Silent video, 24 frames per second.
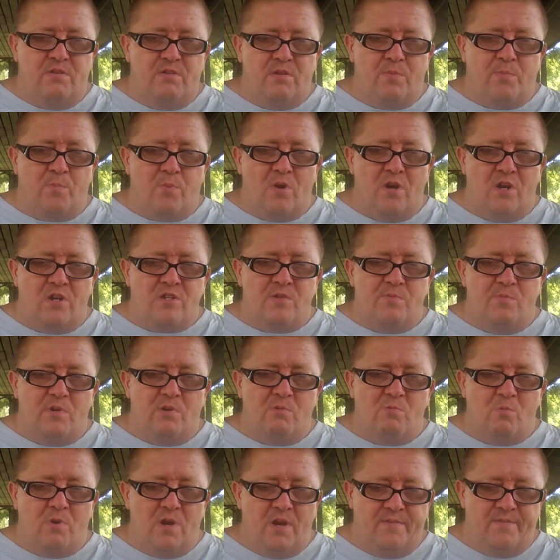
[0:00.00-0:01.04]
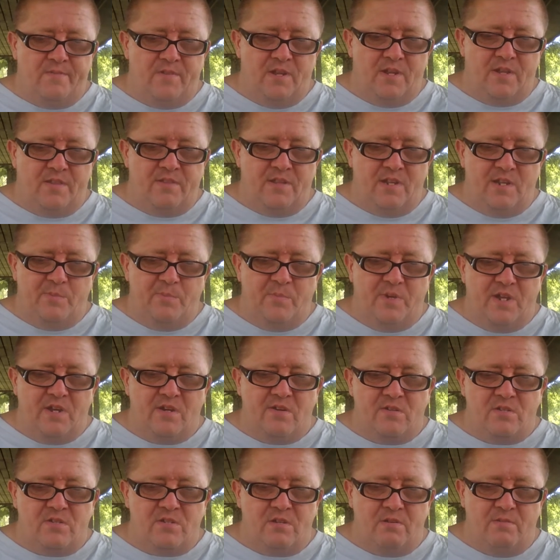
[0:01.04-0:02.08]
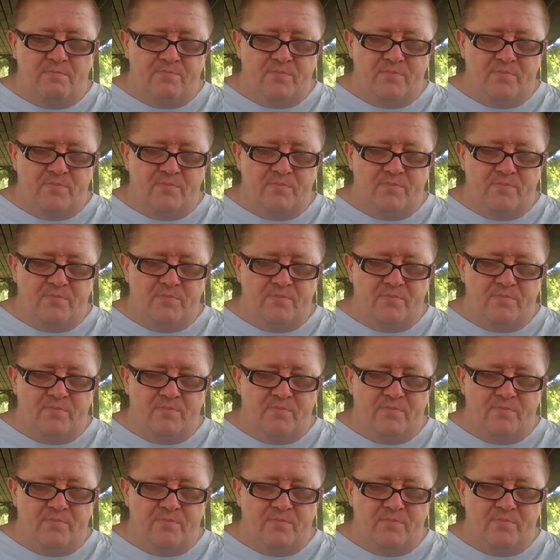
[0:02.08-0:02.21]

to approximate wavelength in meters?